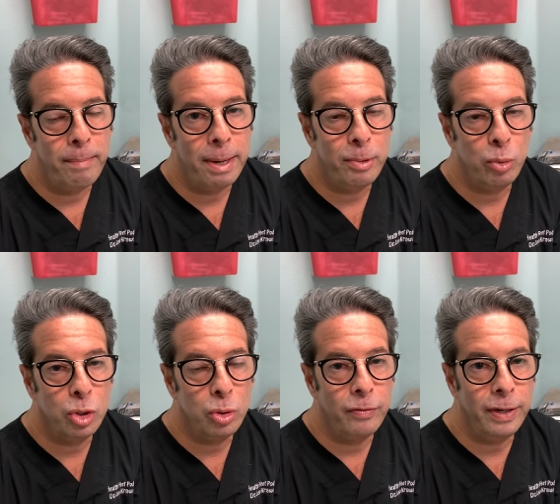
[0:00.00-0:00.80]
maybe we'll
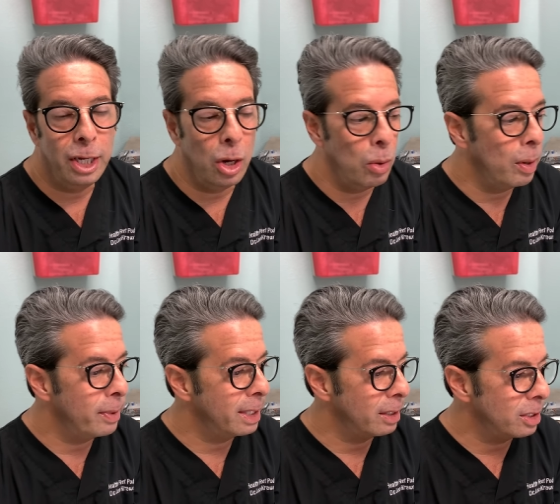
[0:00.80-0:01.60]
do a video when
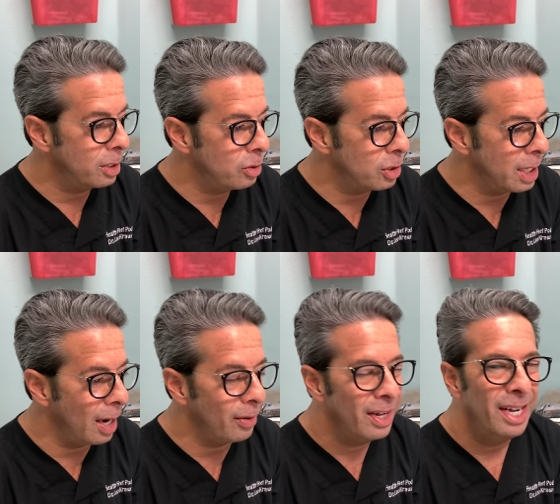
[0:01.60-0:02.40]
we take procedures
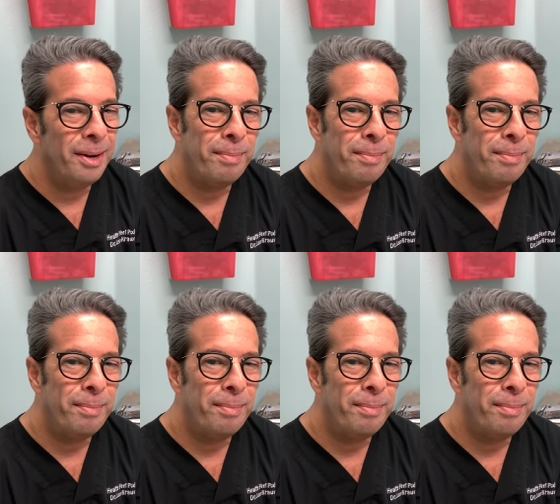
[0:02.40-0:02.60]
out.